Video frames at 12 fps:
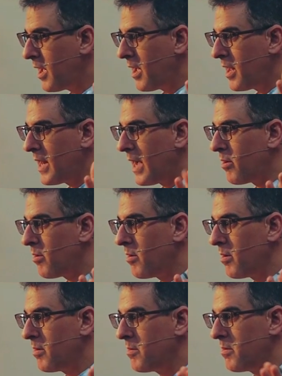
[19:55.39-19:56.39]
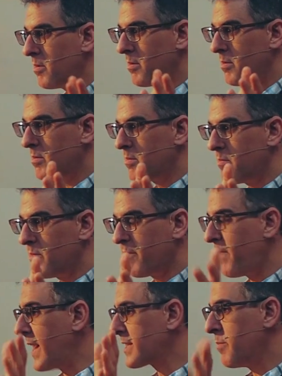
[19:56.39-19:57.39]
Now, the
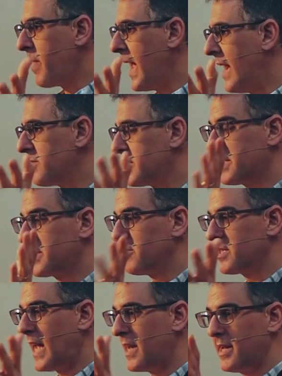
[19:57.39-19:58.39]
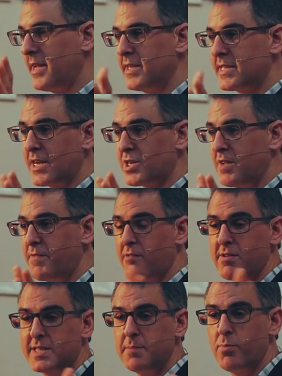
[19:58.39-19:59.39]
fact that my house is still standing is actually very
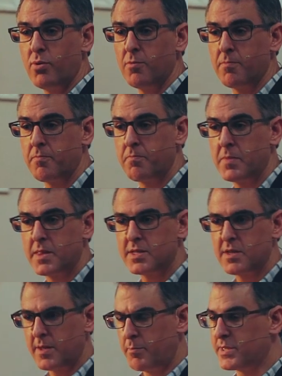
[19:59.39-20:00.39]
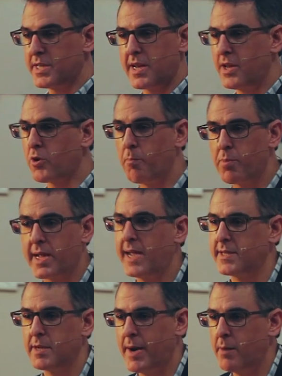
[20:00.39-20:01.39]
simple. There's nothing particularly
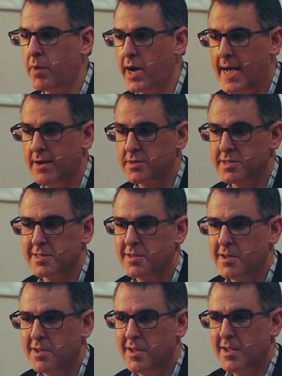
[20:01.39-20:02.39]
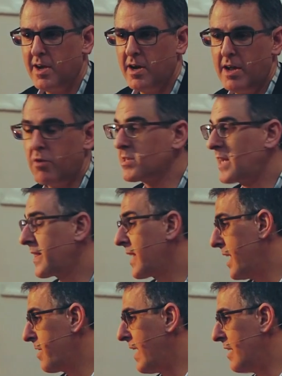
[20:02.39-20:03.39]
complicated about my house. It looks like the
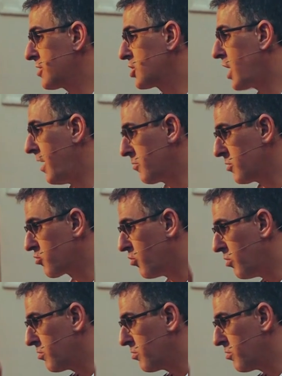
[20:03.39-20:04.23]
kind of house a child would draw,